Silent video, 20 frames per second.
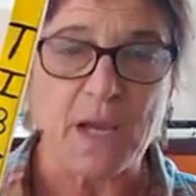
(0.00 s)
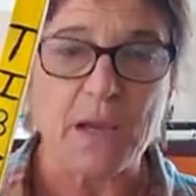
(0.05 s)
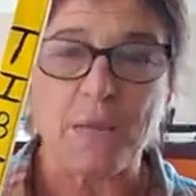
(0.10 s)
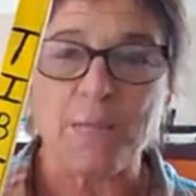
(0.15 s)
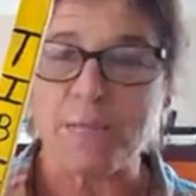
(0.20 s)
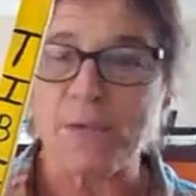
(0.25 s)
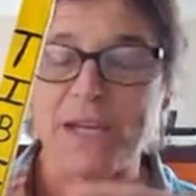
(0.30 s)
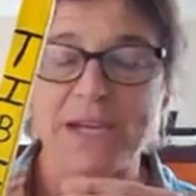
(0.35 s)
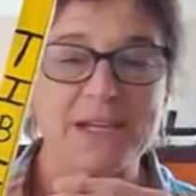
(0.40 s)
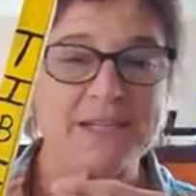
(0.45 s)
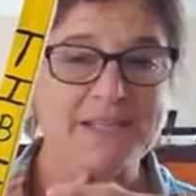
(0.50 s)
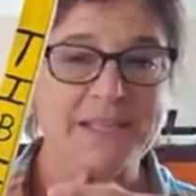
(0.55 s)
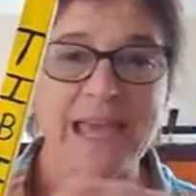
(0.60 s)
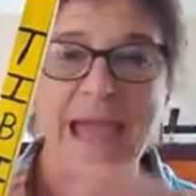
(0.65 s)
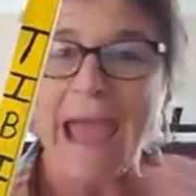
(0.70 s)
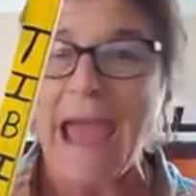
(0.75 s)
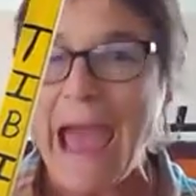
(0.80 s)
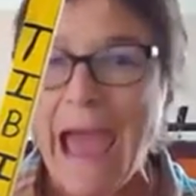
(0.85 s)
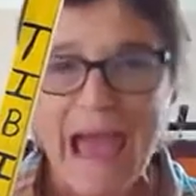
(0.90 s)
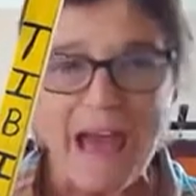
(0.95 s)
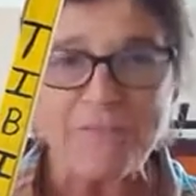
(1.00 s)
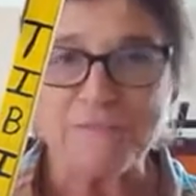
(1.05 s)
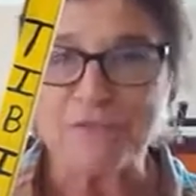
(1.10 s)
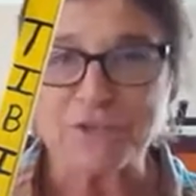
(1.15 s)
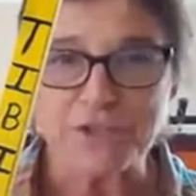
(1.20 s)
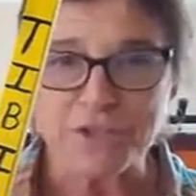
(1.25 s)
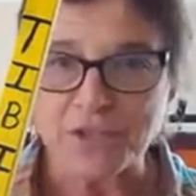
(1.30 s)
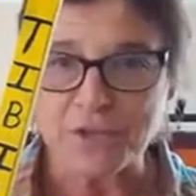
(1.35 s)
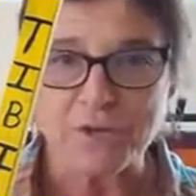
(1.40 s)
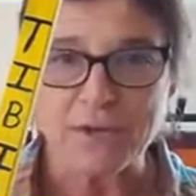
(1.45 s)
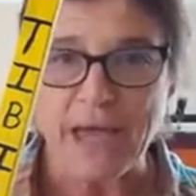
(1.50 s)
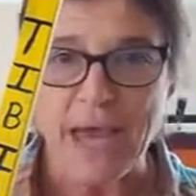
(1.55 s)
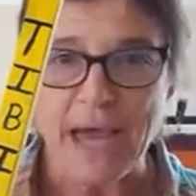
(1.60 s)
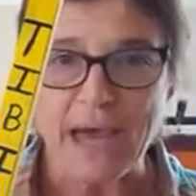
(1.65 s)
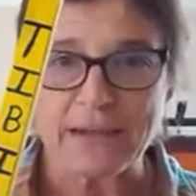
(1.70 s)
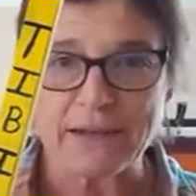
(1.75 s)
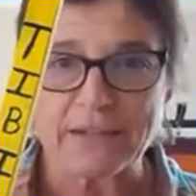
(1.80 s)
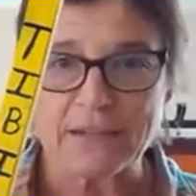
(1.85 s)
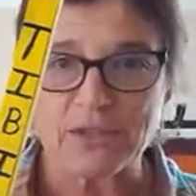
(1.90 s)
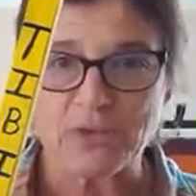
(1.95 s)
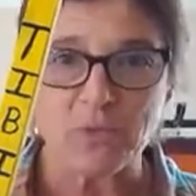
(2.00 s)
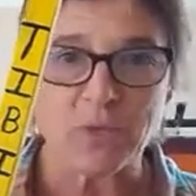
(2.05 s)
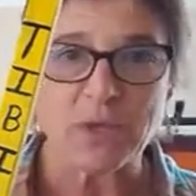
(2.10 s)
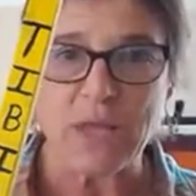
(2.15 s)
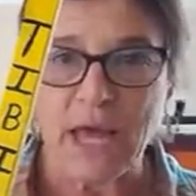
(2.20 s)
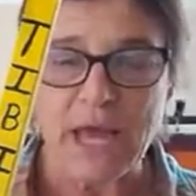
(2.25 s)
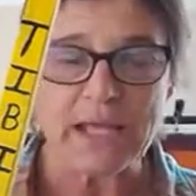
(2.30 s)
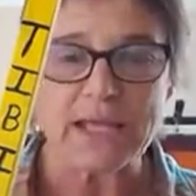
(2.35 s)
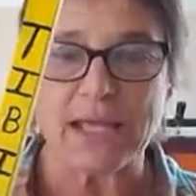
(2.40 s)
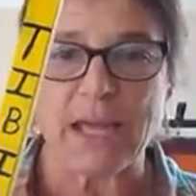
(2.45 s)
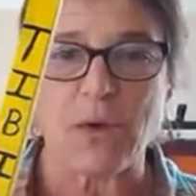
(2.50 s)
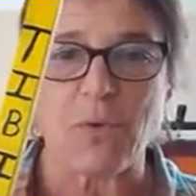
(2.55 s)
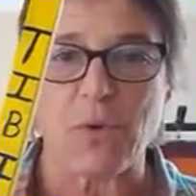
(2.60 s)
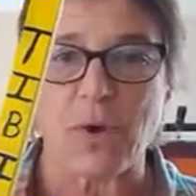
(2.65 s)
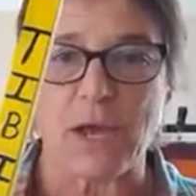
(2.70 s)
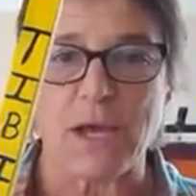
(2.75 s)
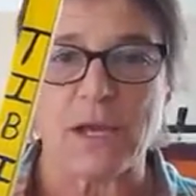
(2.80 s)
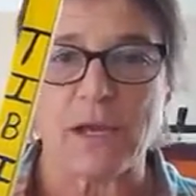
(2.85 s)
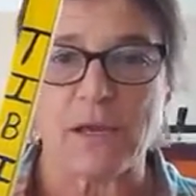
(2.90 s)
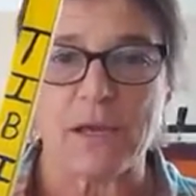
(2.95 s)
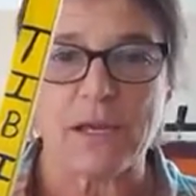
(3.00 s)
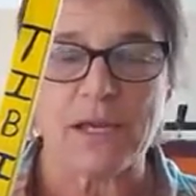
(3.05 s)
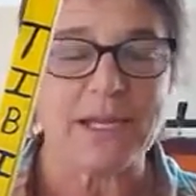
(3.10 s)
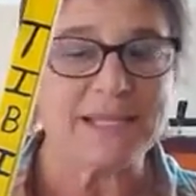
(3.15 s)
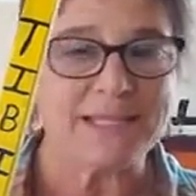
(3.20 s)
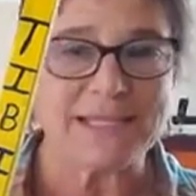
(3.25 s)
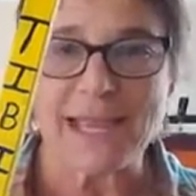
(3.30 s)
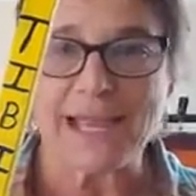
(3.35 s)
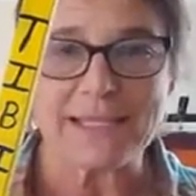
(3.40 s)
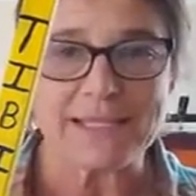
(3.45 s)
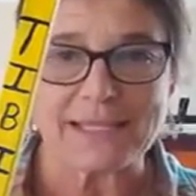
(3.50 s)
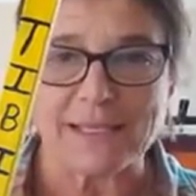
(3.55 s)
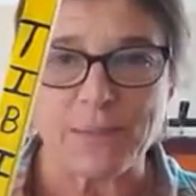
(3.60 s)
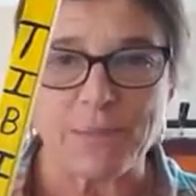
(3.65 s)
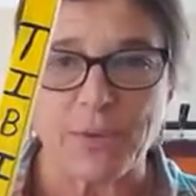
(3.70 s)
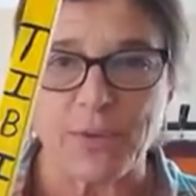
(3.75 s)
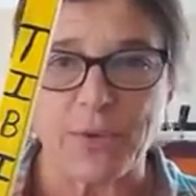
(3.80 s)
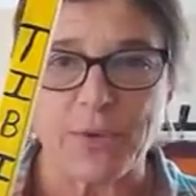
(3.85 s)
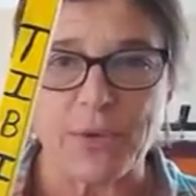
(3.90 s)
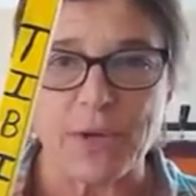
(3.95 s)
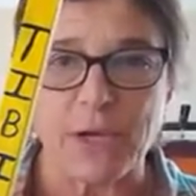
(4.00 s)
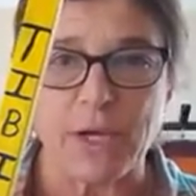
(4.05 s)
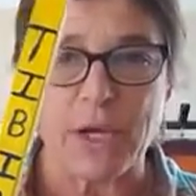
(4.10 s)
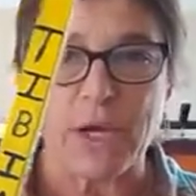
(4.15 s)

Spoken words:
Because they have to do that to align that way. It's that simple.